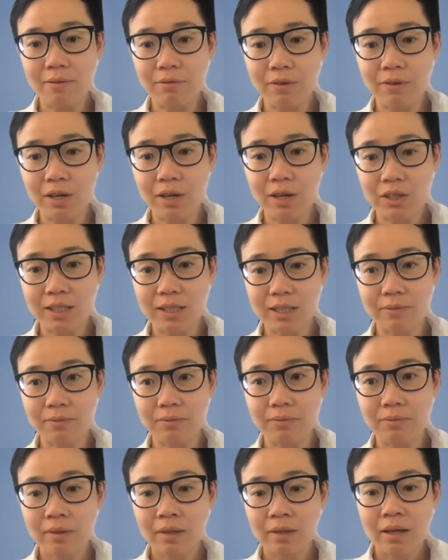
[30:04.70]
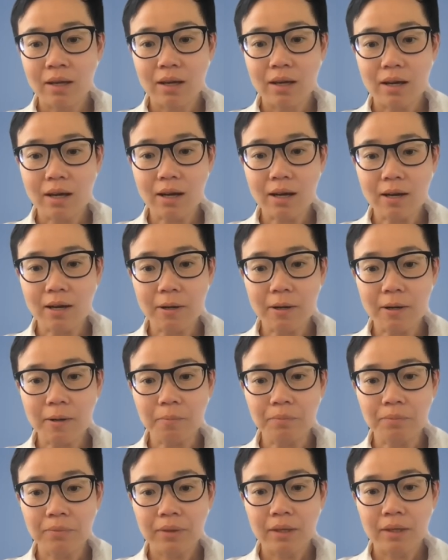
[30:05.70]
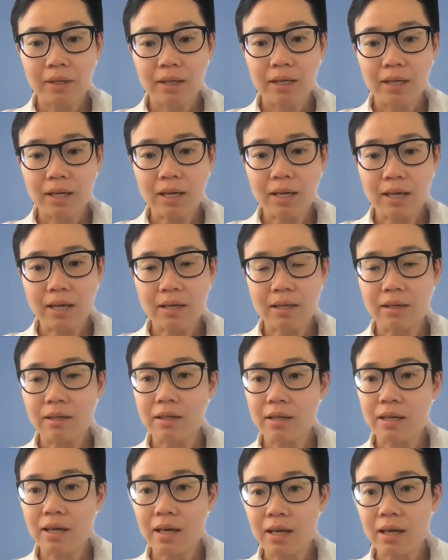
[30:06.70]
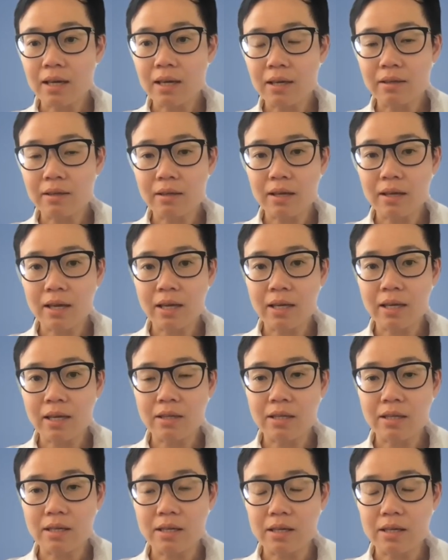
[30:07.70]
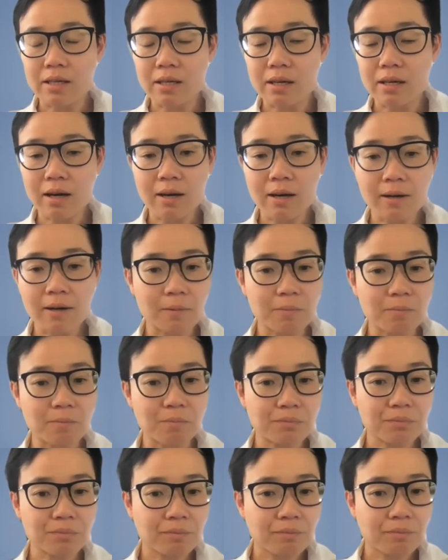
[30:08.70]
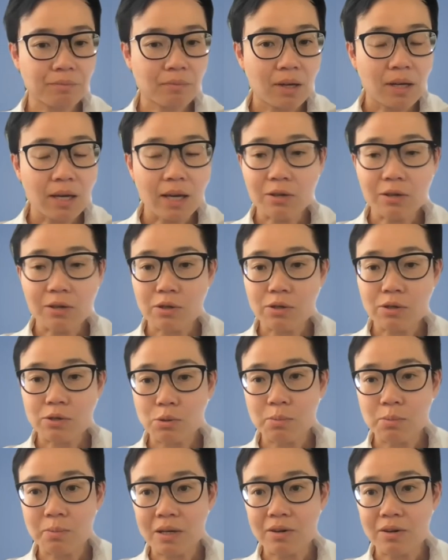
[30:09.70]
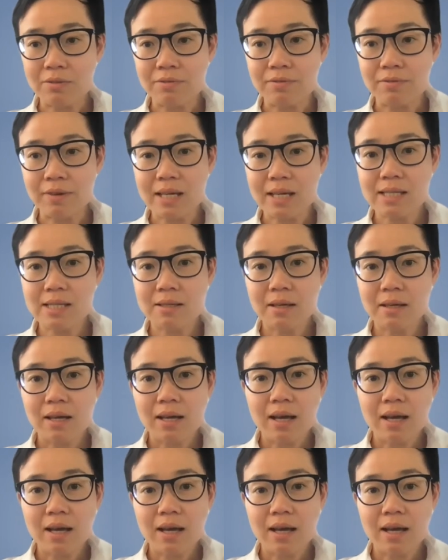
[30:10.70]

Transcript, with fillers: function um, in, in, in, the, um, in your Zoom interface.